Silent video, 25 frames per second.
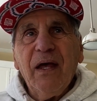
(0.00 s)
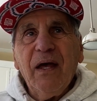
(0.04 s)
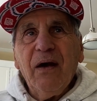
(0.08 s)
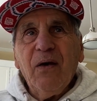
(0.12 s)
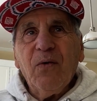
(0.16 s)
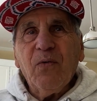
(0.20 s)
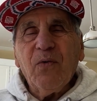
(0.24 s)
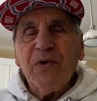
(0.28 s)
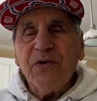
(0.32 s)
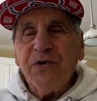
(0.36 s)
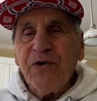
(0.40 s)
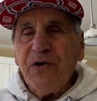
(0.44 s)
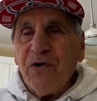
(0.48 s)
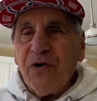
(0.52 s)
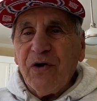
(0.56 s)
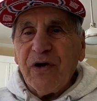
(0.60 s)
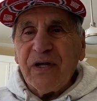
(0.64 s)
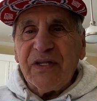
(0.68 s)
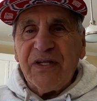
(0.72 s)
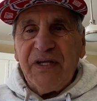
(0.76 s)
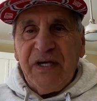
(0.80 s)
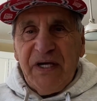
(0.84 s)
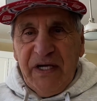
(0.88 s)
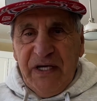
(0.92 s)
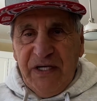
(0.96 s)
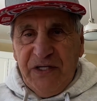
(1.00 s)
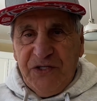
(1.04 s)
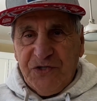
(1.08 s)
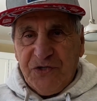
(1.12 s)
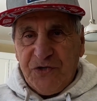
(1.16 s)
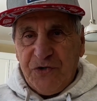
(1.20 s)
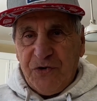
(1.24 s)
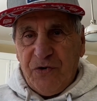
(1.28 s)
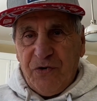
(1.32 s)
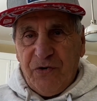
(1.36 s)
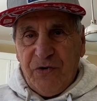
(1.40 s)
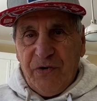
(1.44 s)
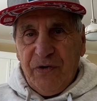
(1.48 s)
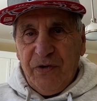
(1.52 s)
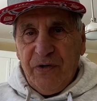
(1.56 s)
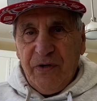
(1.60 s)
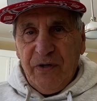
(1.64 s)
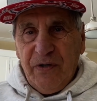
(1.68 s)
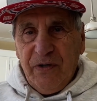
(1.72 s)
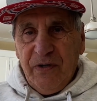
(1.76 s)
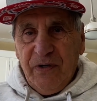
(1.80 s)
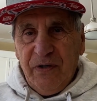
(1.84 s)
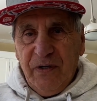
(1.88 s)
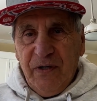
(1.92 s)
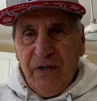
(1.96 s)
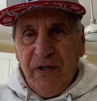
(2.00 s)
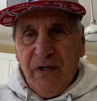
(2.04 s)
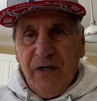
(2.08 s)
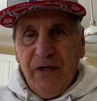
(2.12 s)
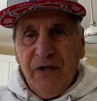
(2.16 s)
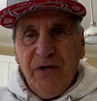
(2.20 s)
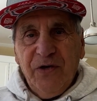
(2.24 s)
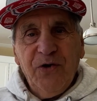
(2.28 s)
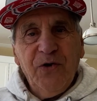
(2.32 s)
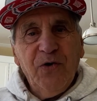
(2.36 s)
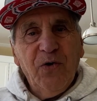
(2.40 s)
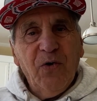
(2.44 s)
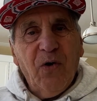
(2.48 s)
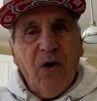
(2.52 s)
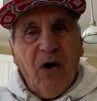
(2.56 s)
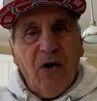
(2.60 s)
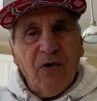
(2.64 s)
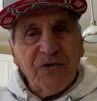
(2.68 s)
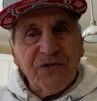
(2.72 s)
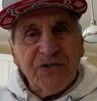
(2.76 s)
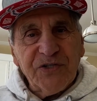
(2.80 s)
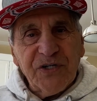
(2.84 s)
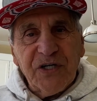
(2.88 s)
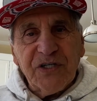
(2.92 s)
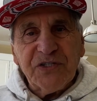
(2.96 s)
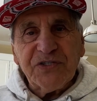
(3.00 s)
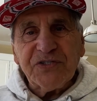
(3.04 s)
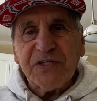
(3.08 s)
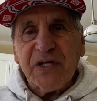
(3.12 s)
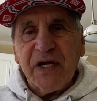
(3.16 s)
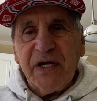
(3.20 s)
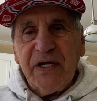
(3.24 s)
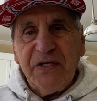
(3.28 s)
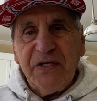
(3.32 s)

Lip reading: when you're a teacher, you are just a